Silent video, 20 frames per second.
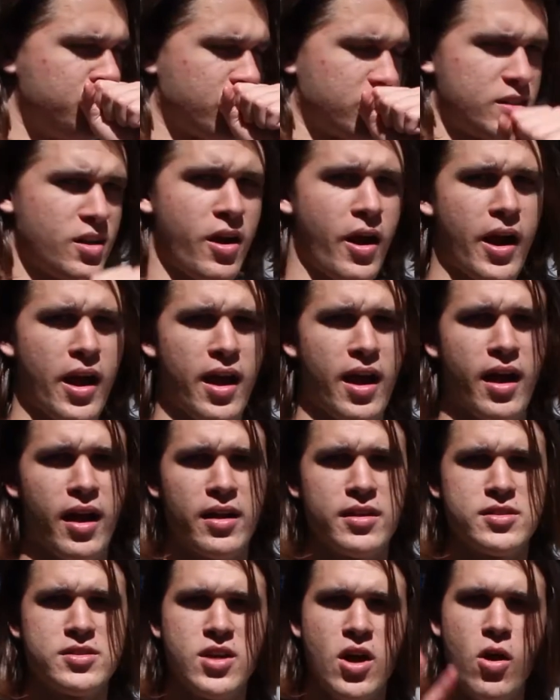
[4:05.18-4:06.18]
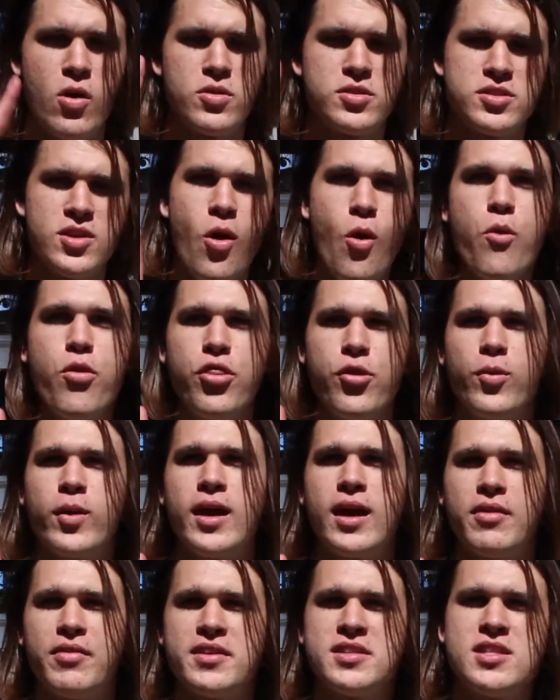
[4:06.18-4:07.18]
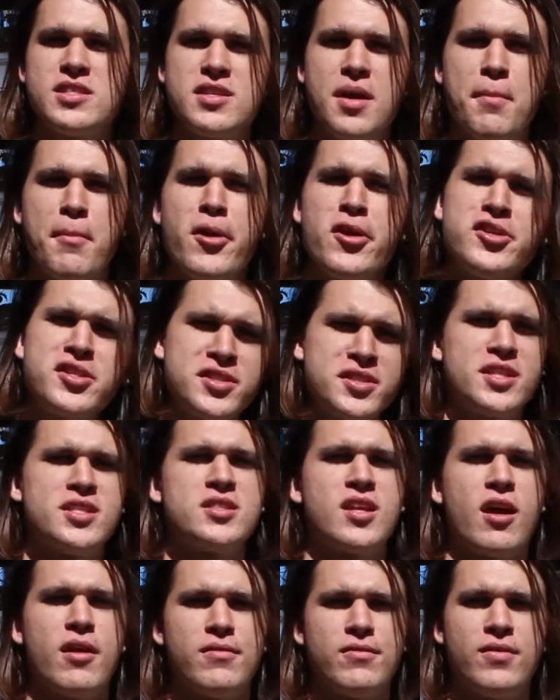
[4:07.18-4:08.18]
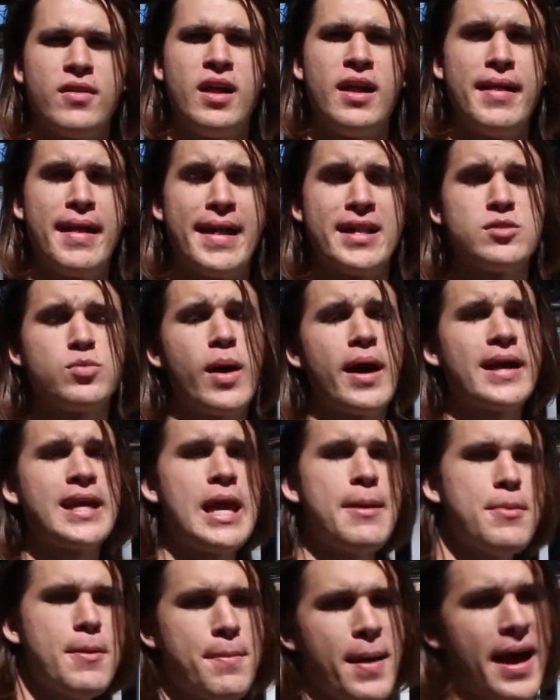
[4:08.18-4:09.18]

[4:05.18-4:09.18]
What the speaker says: Sorry. So zone 3, this is emergency stuff. That's why I keep it